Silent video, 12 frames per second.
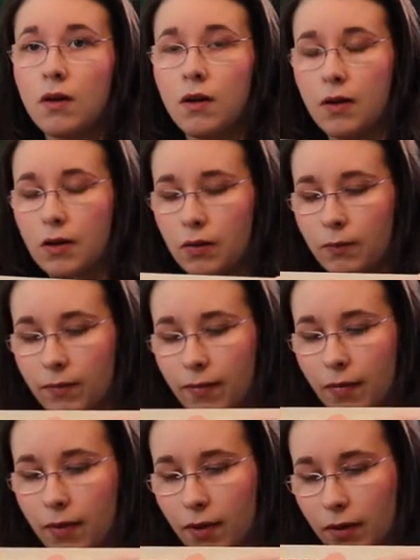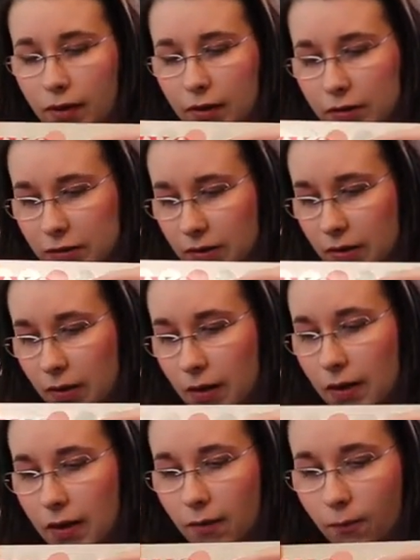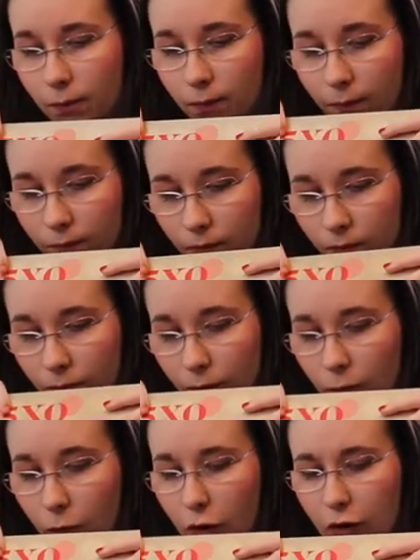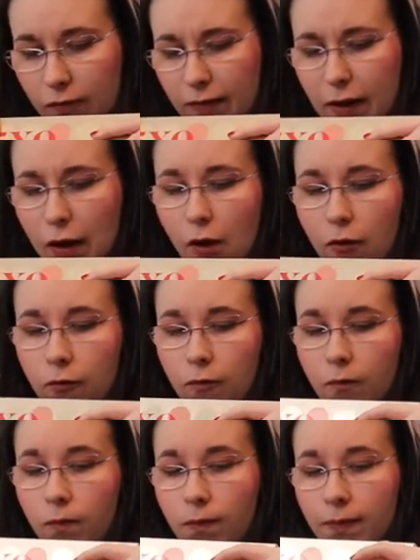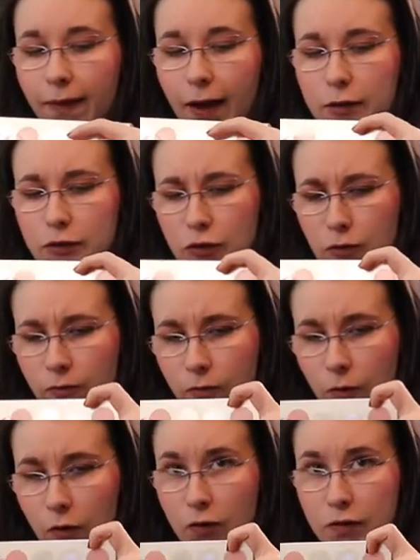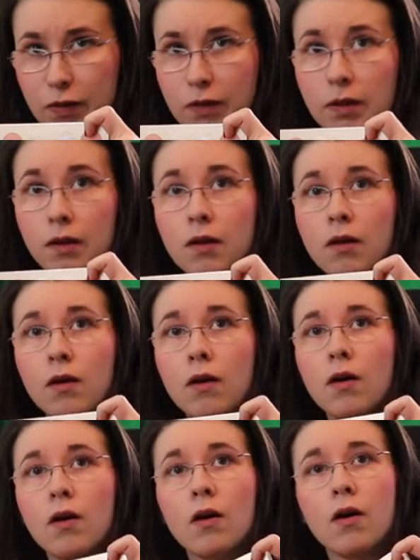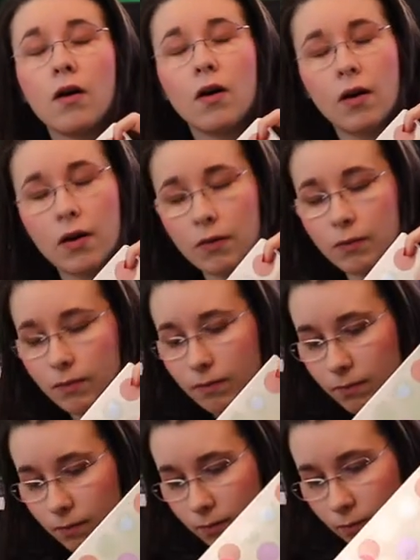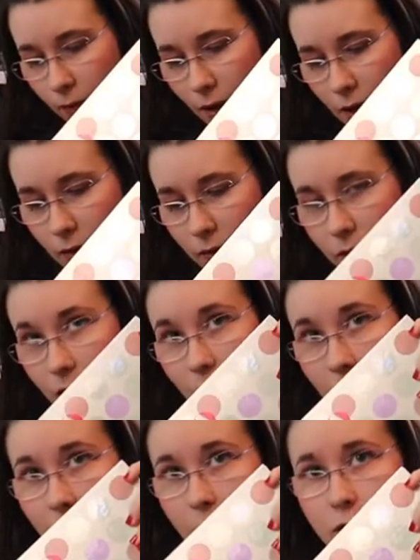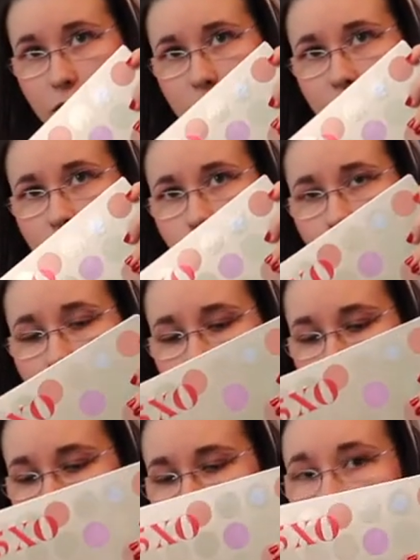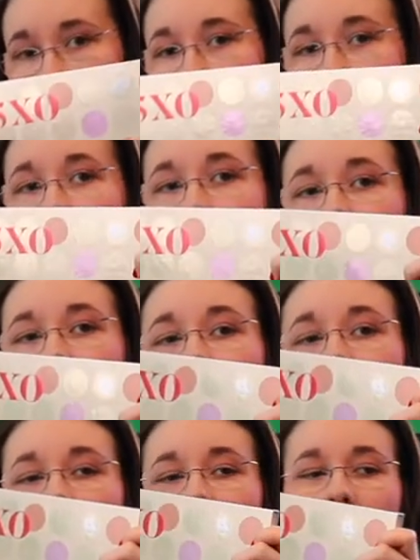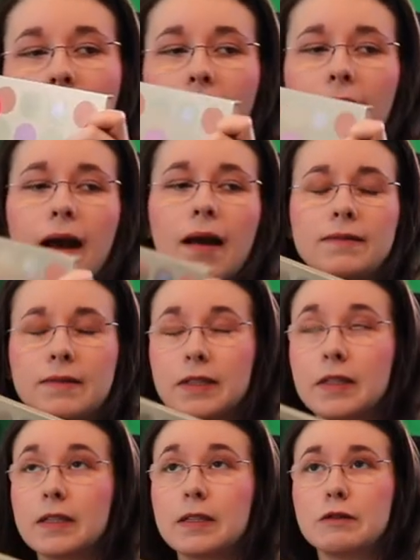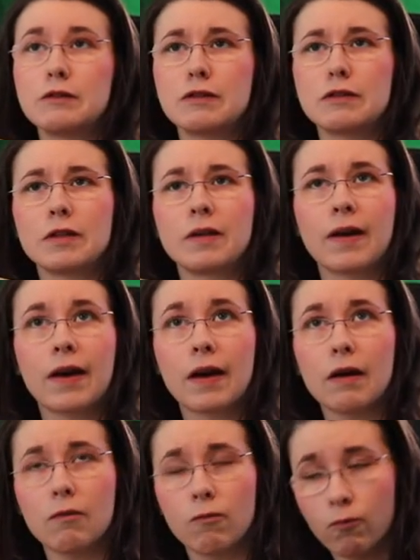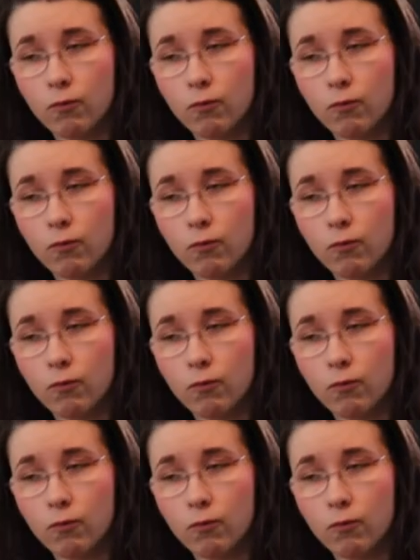Um it is the Morphe Natural Flirt um, pal eyeshadow palette. And I did use it today,